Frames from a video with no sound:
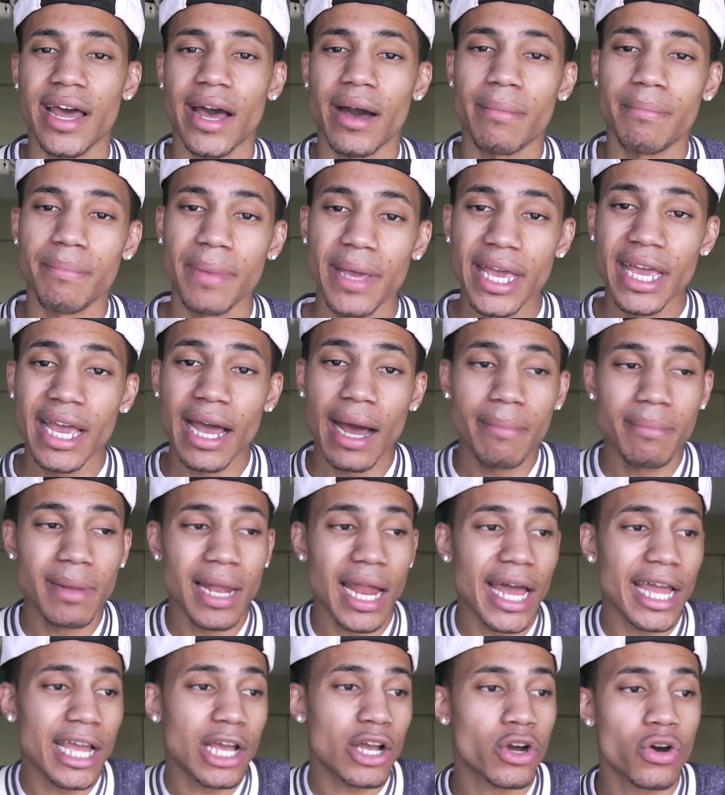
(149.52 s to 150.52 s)
Now me, I'm
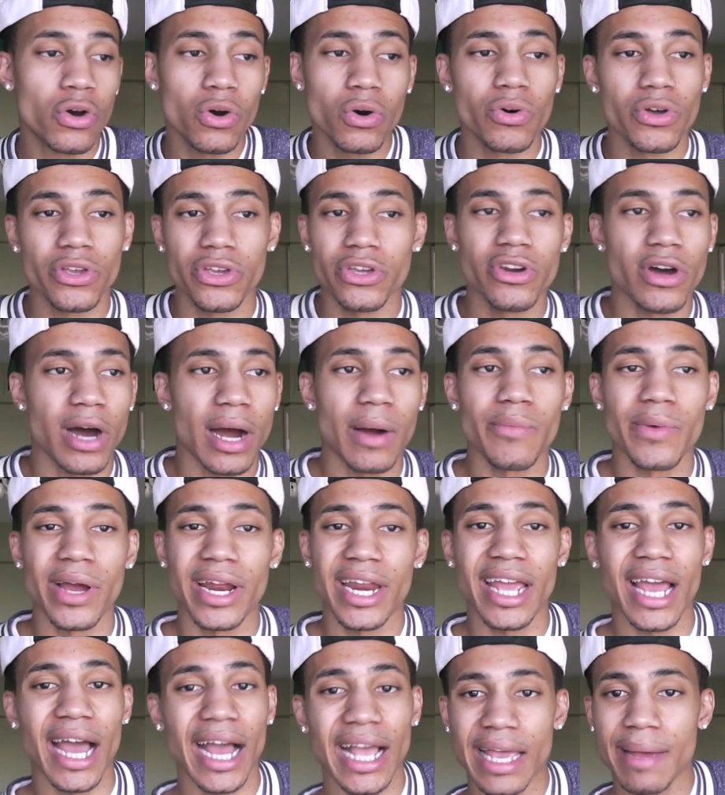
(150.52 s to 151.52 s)
like, cool, you know, I'm
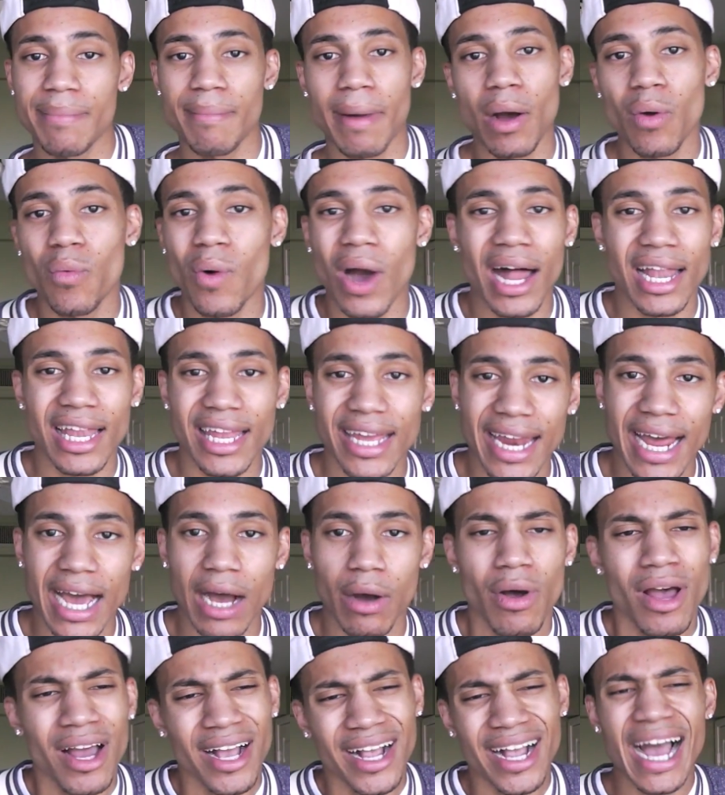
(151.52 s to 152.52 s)
ready, I get my wallet
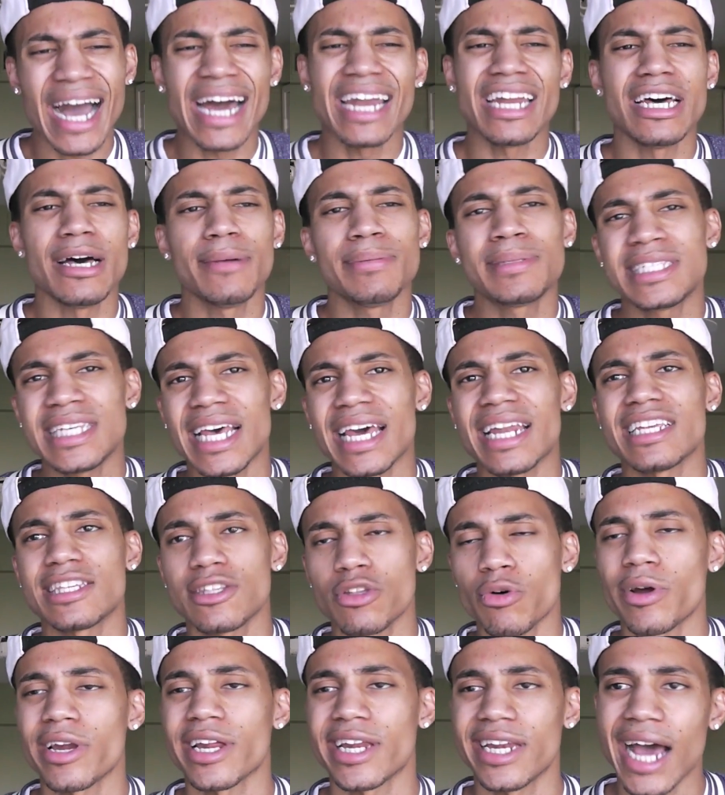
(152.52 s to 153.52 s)
out. Kinda upset it's
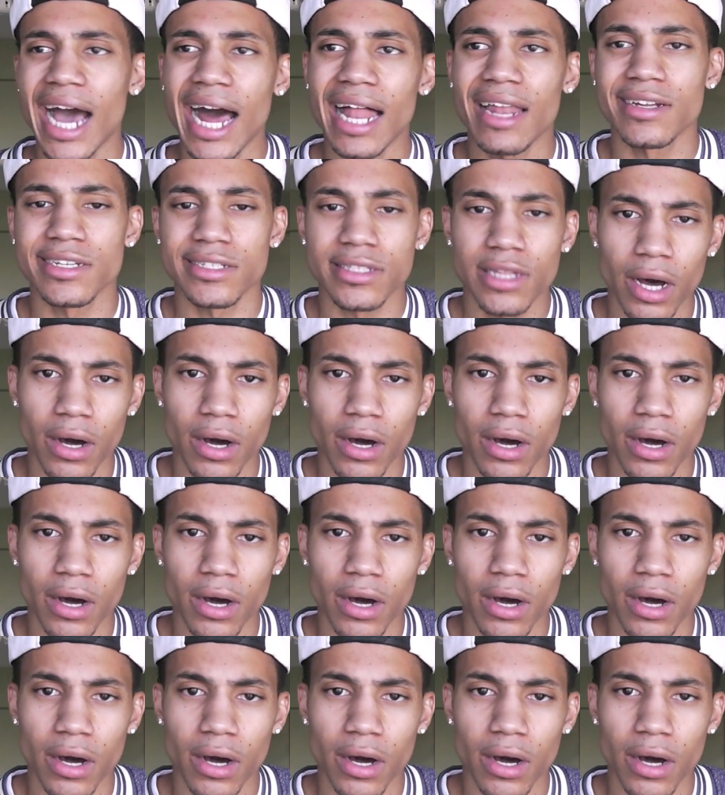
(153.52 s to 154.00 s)
twenty dollars